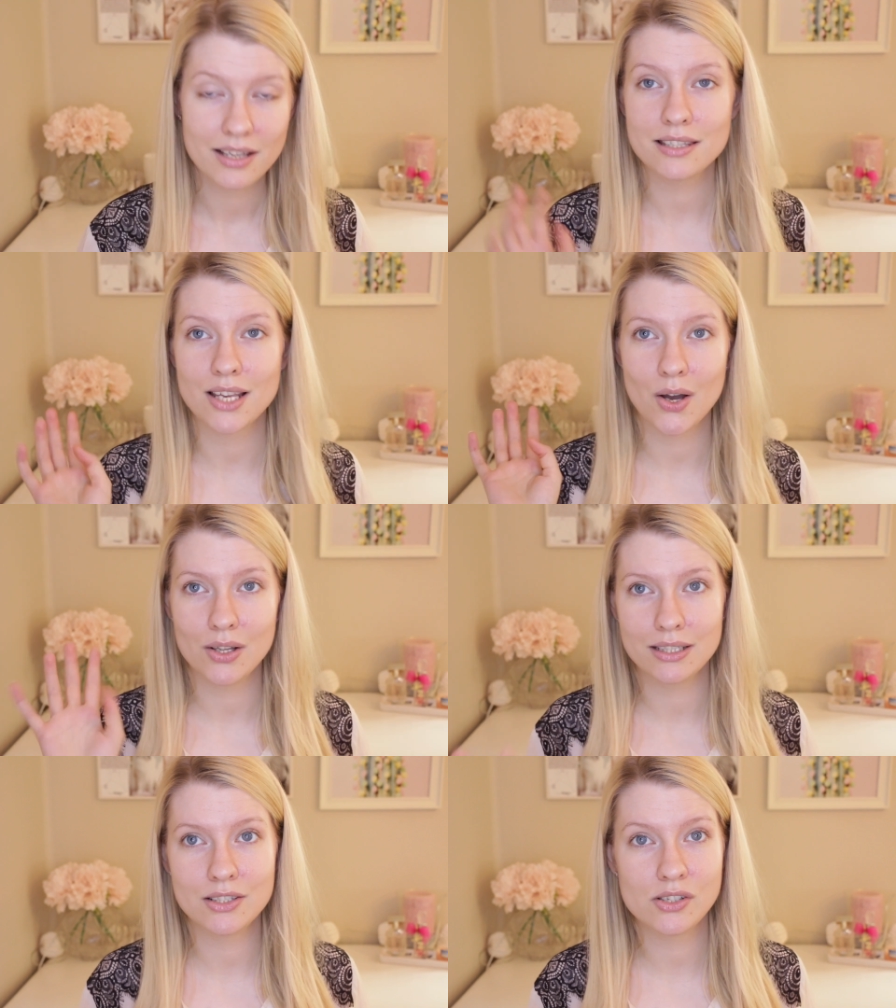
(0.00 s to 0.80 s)
So
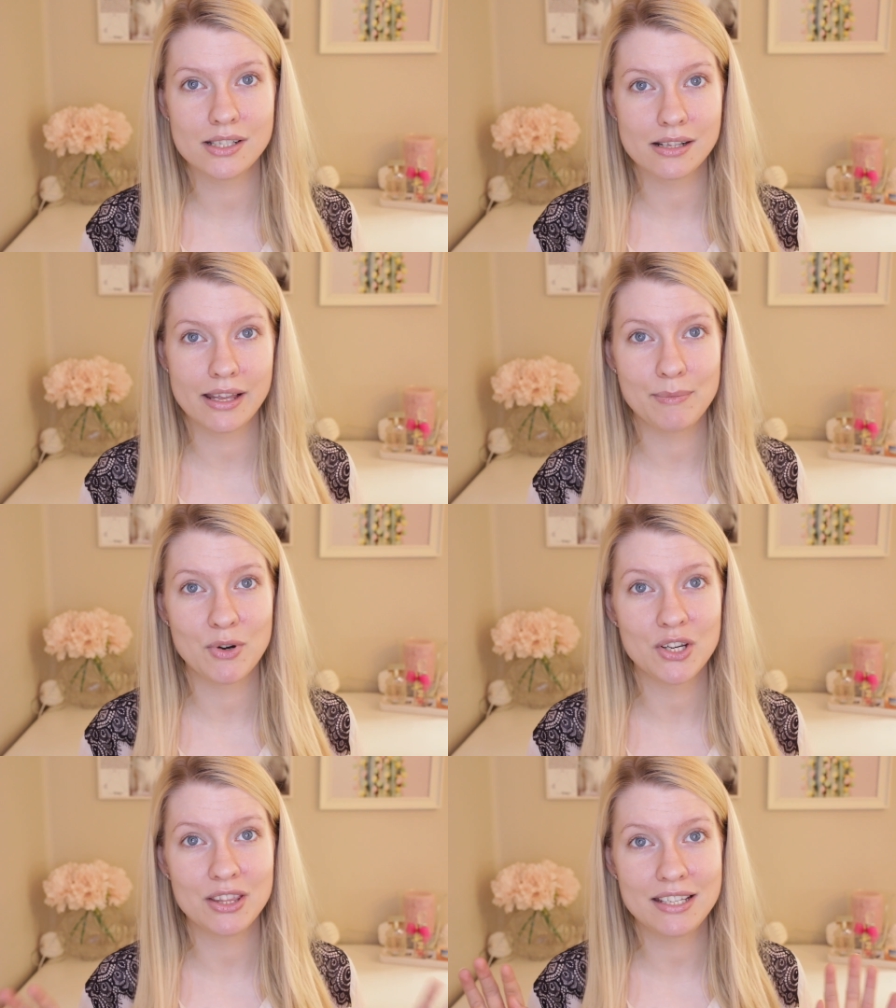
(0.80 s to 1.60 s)
a little
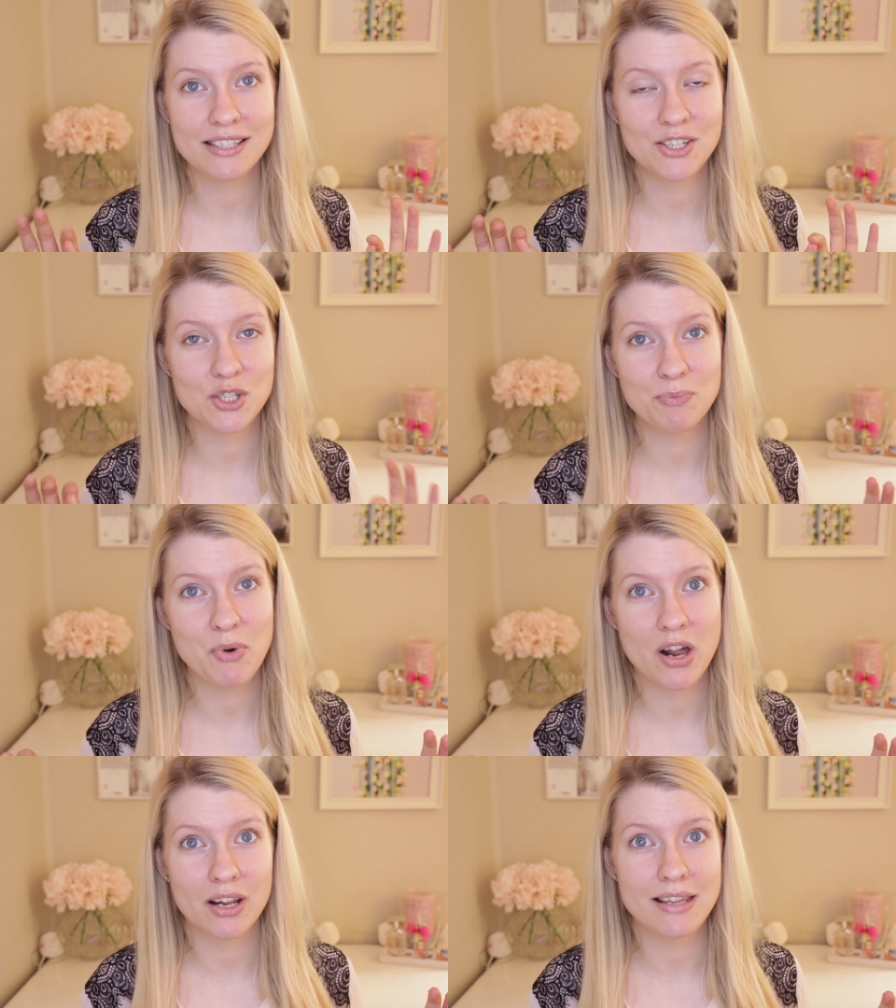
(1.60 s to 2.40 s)
disclaimer, these are just
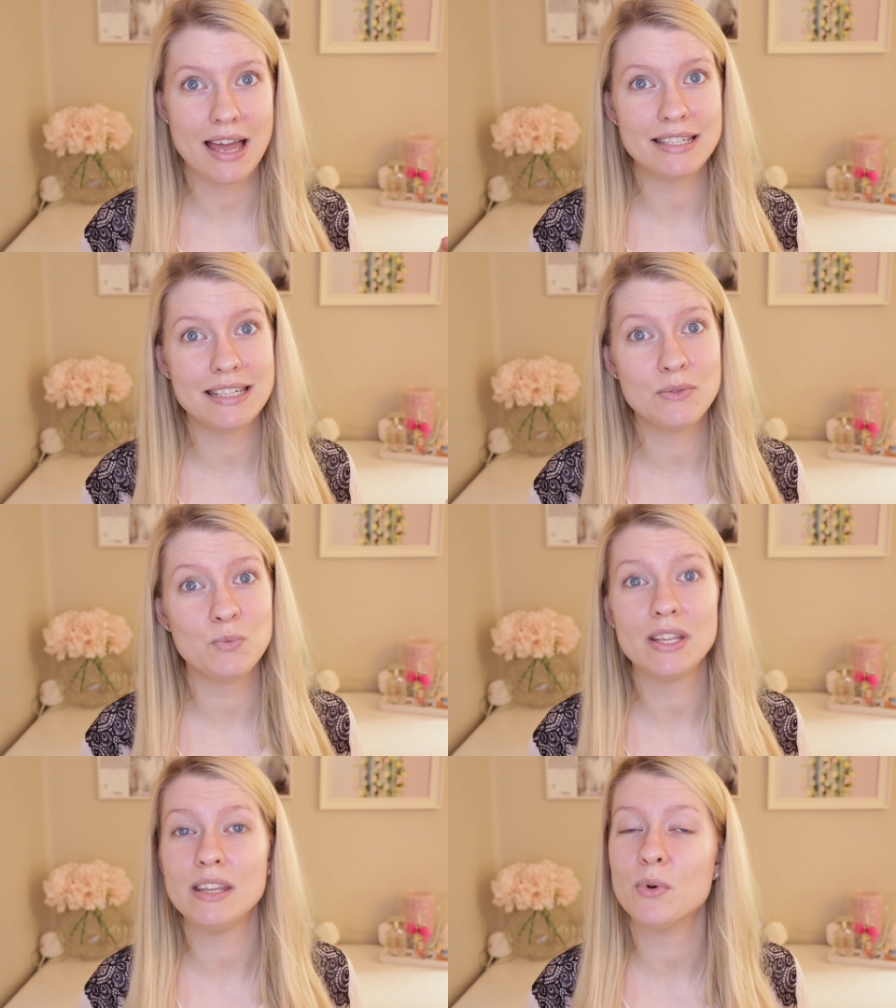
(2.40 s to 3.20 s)
products that
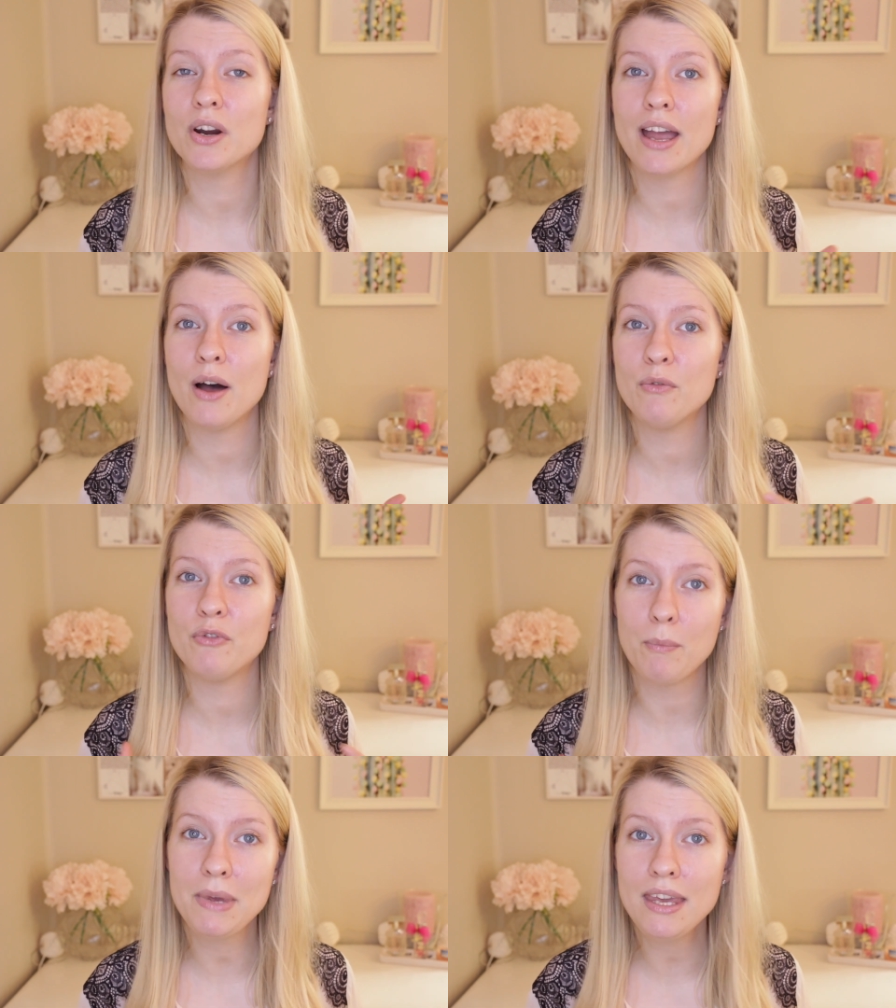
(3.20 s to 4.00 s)
didn't really work out
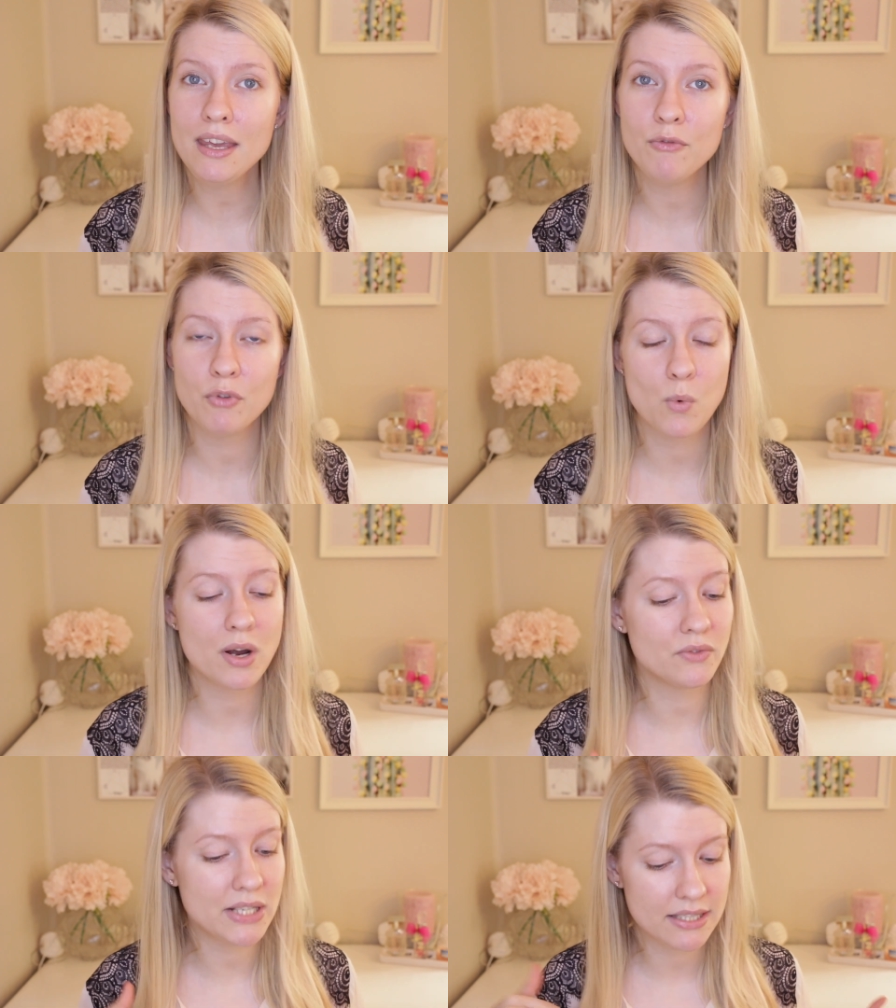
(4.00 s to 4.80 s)
for me for
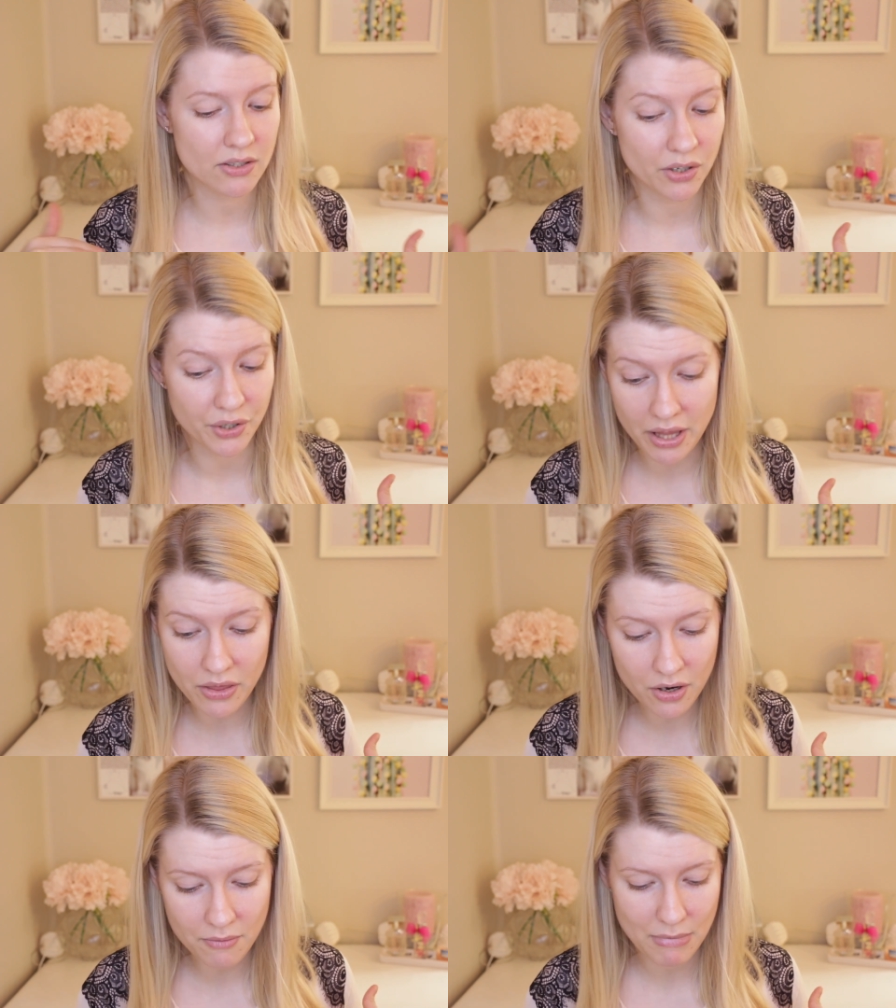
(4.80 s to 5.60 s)
one reason or another,